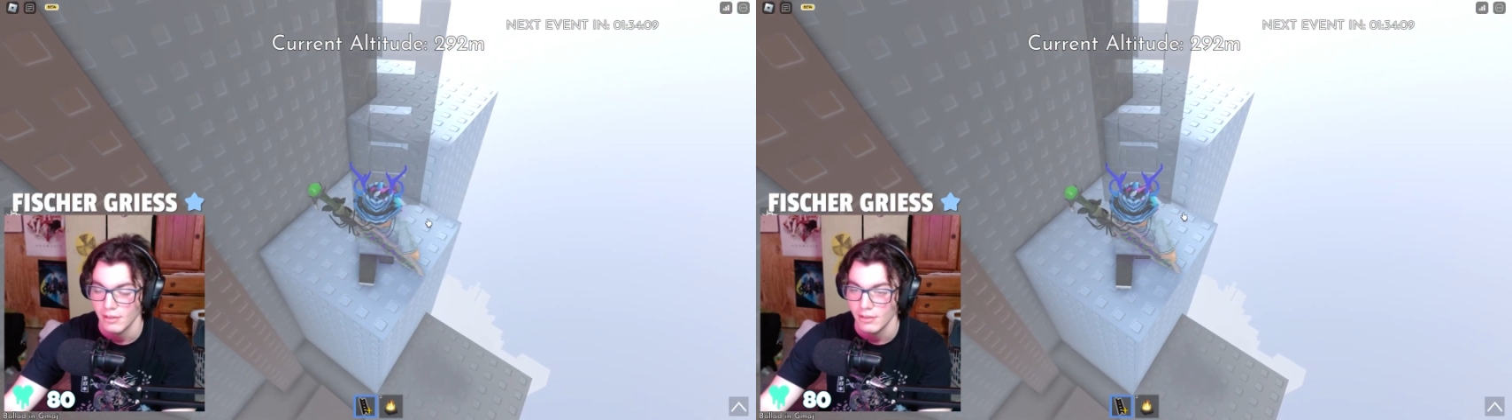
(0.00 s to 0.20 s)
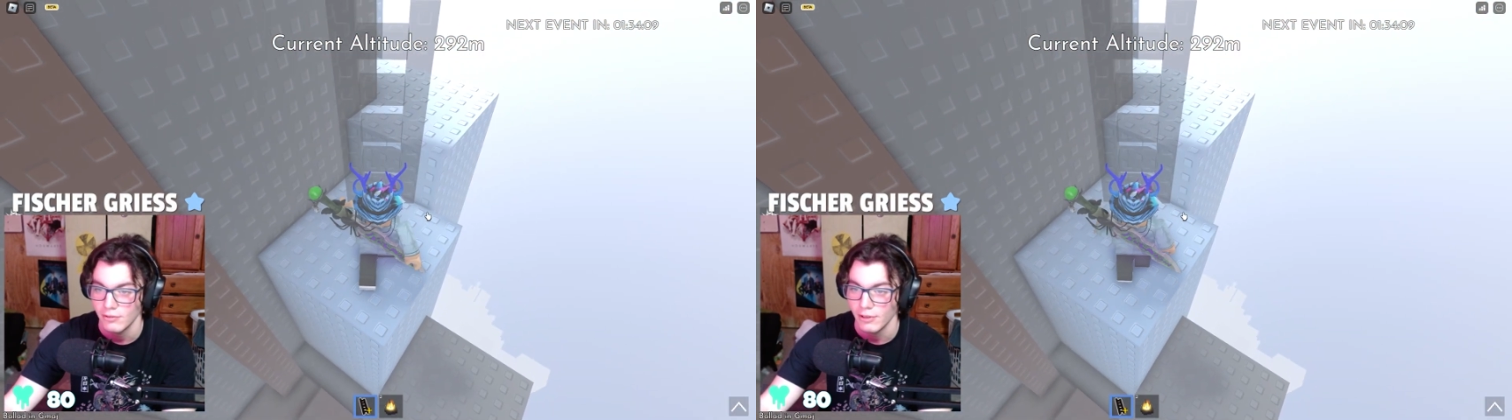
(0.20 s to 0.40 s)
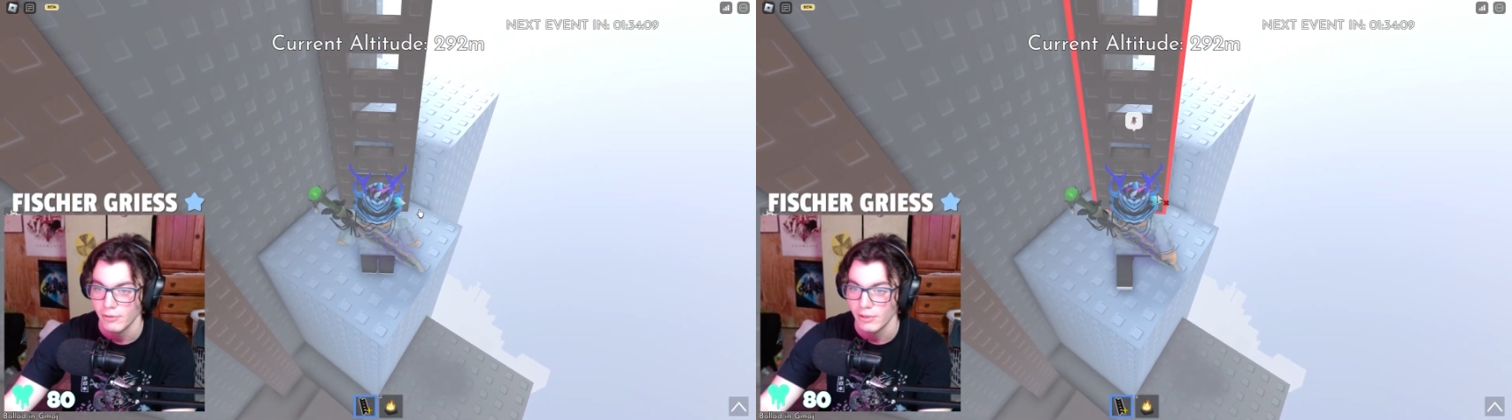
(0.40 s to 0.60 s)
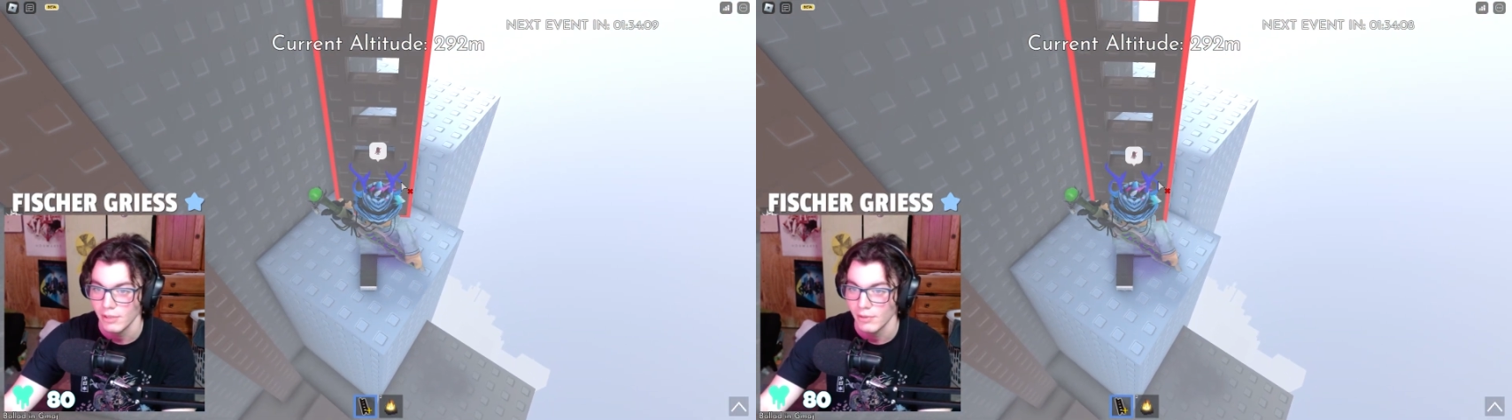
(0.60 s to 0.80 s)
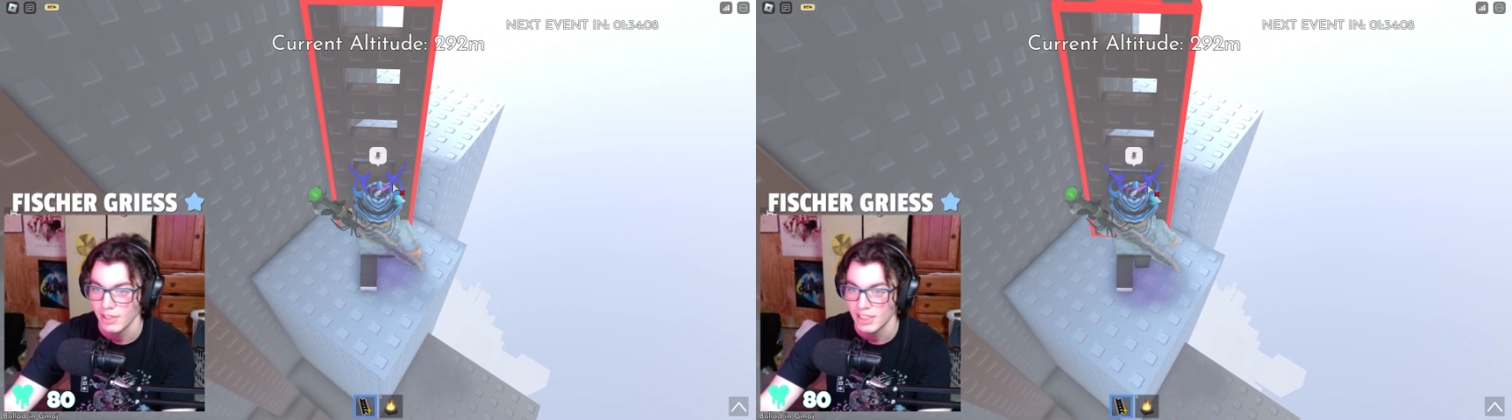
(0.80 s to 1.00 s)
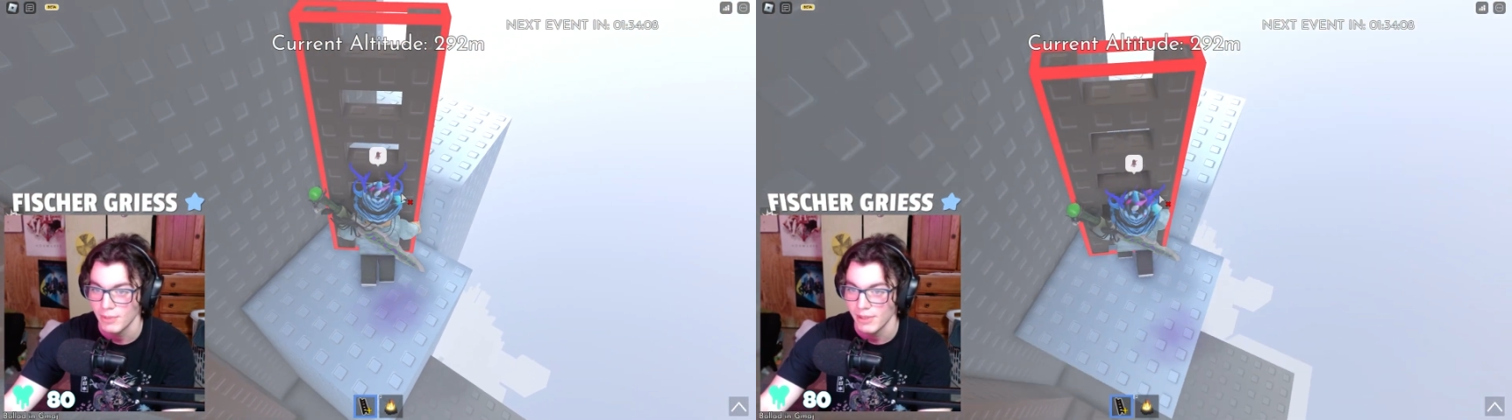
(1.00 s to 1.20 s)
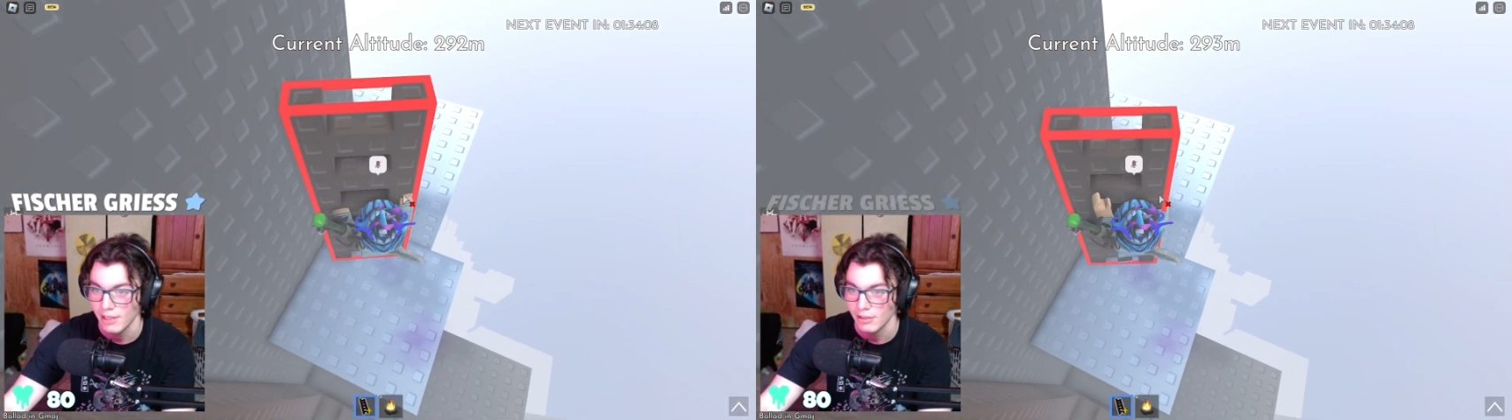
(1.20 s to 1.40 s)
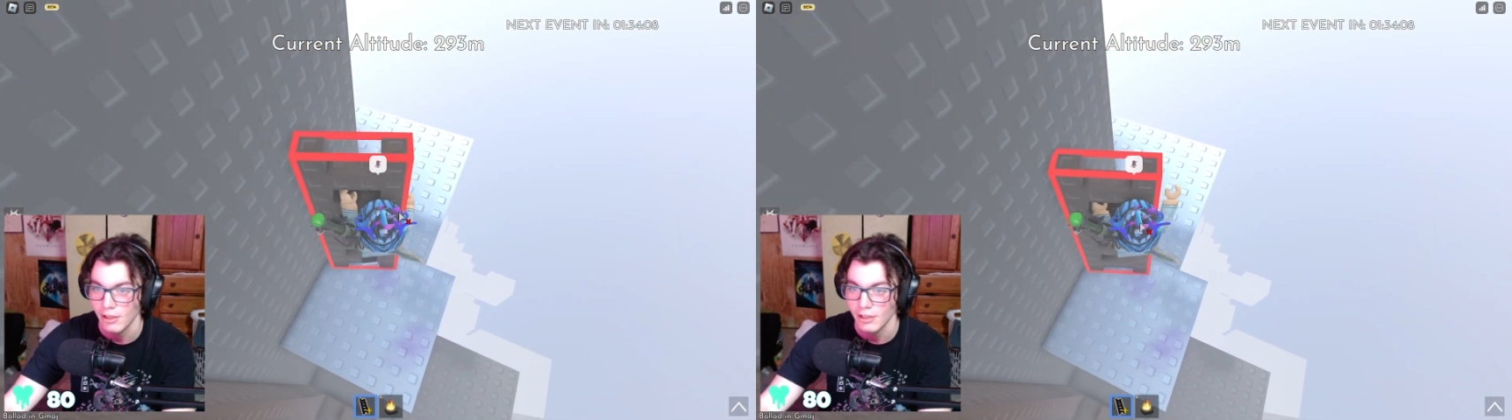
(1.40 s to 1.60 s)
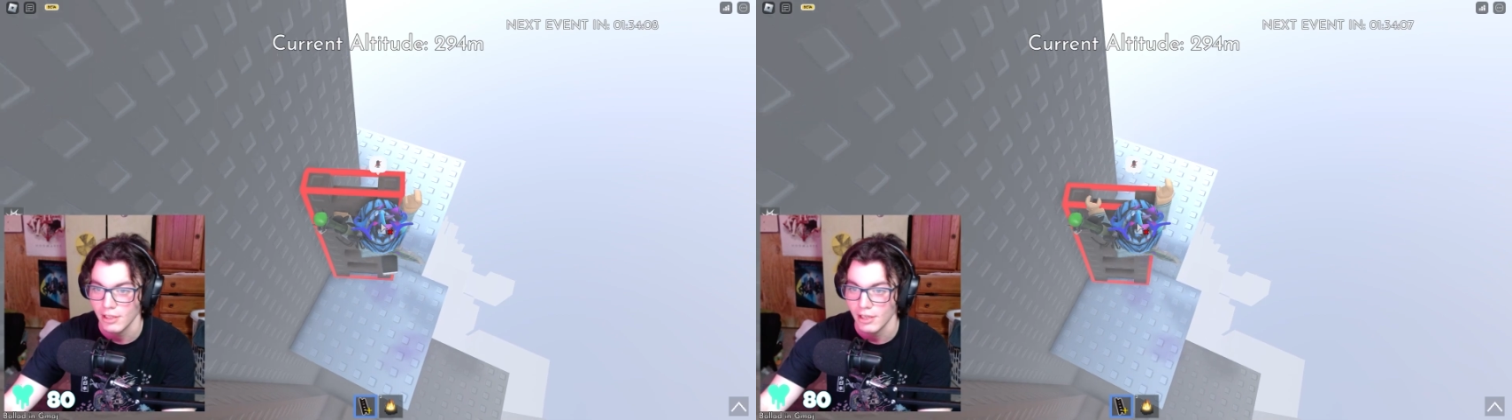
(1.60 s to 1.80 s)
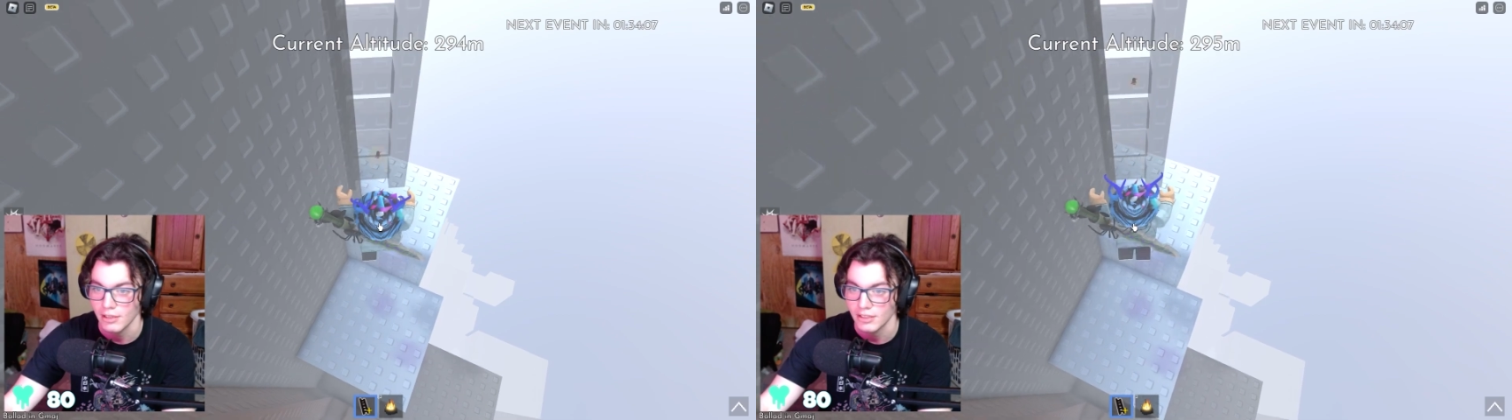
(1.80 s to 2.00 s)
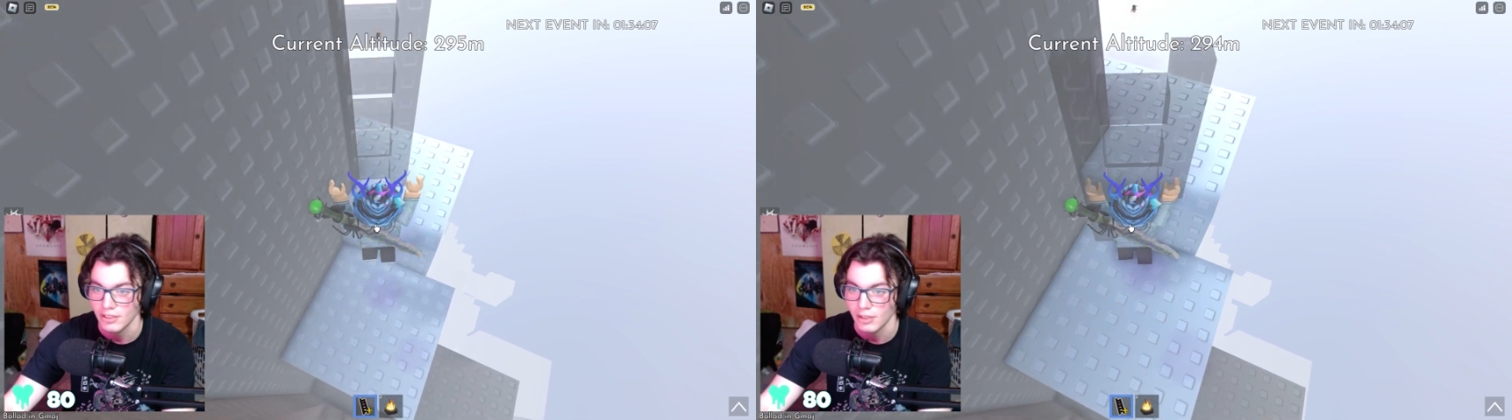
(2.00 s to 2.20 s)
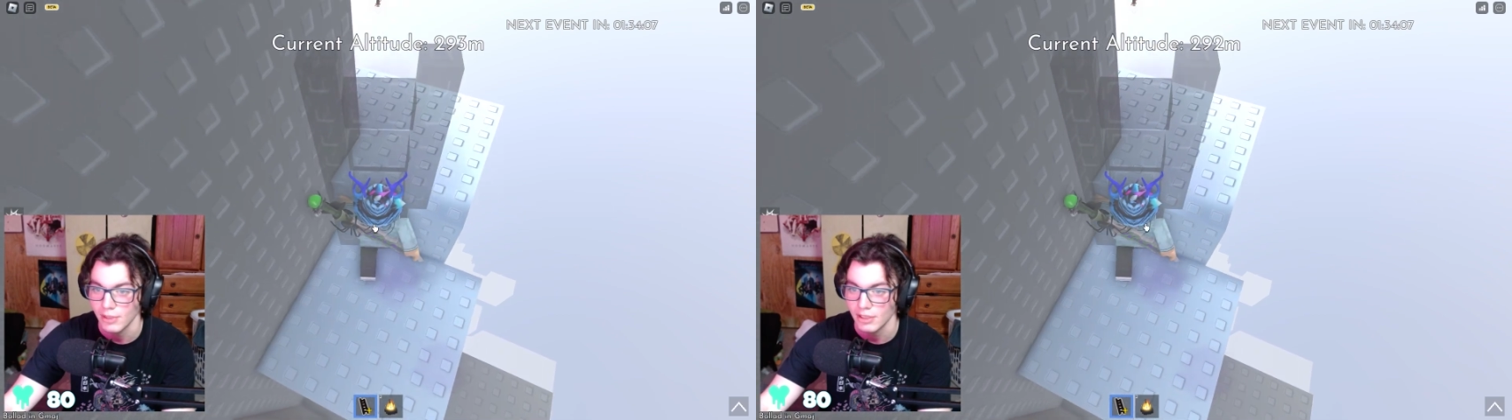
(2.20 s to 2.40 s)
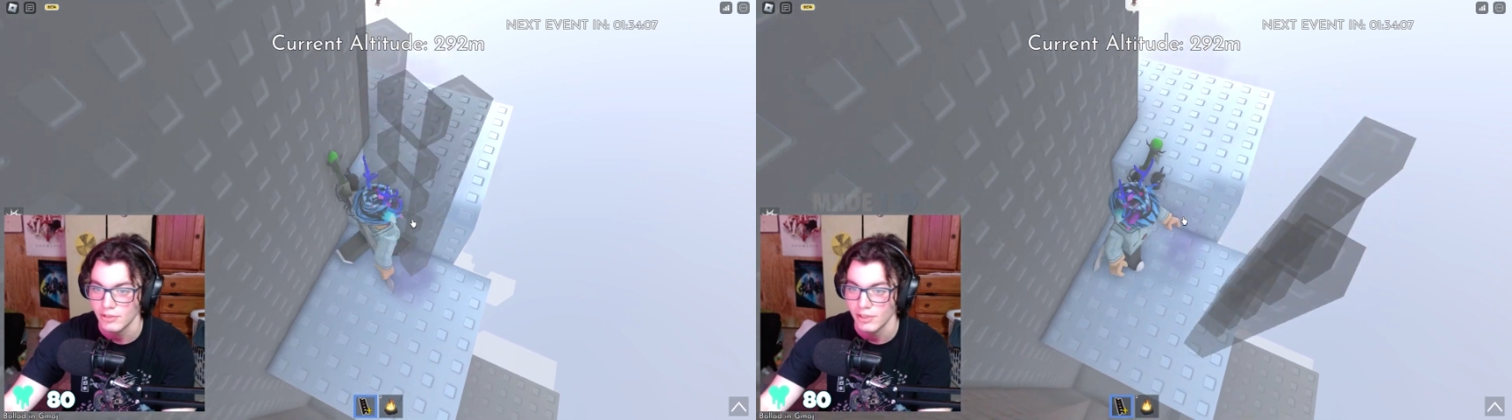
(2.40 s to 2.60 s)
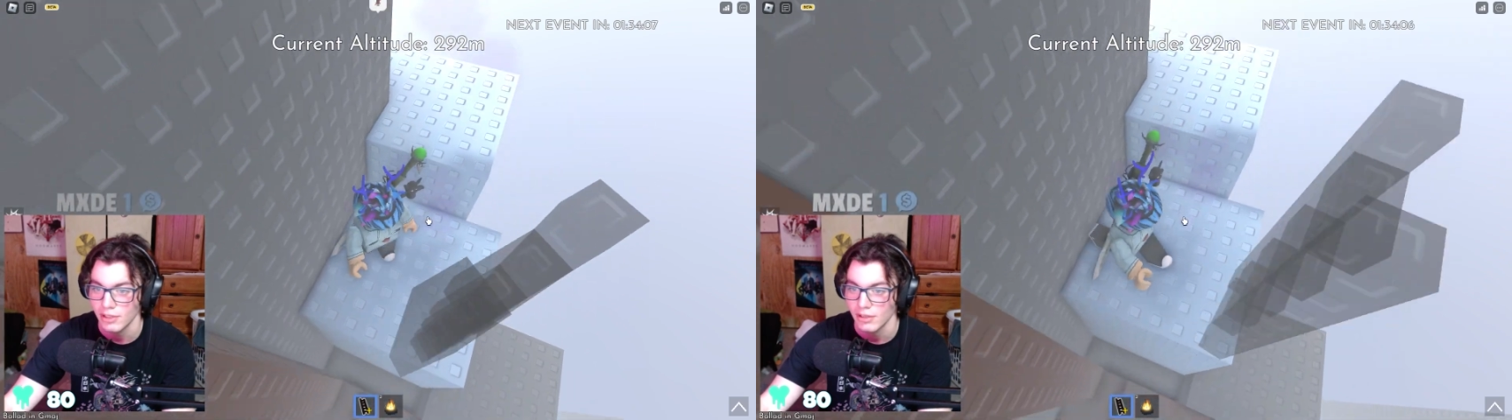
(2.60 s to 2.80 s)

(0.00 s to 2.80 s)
do I really want to spend that long getting a Starbucks drink?